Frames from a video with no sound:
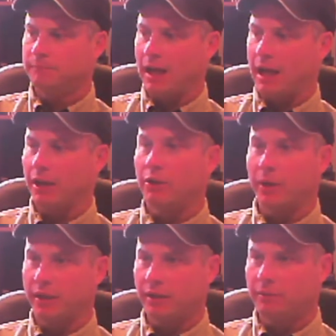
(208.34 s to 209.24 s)
ag
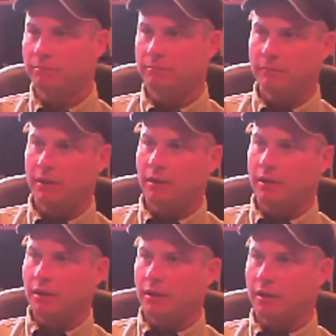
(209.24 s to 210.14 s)
curriculum.
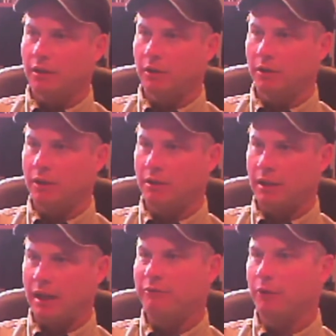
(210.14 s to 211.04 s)

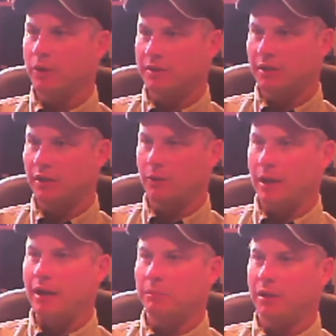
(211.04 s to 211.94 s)
And I focused in
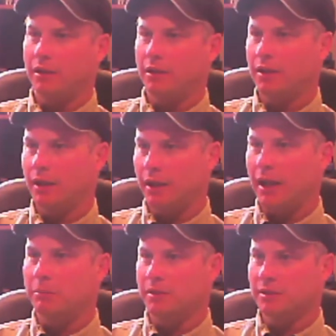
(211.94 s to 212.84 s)
agronomy and
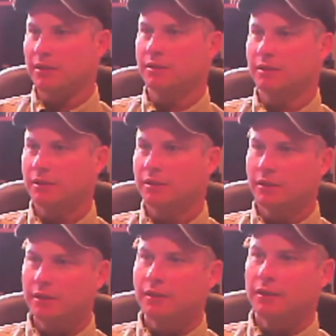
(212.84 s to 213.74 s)
ag business.
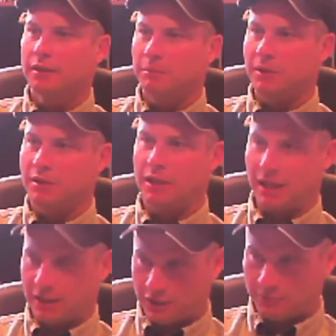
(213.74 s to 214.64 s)
But it
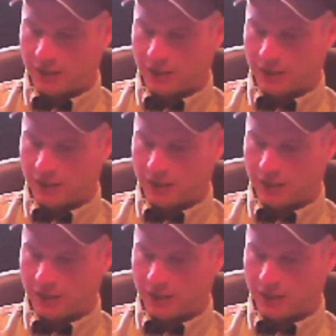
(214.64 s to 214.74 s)
had a little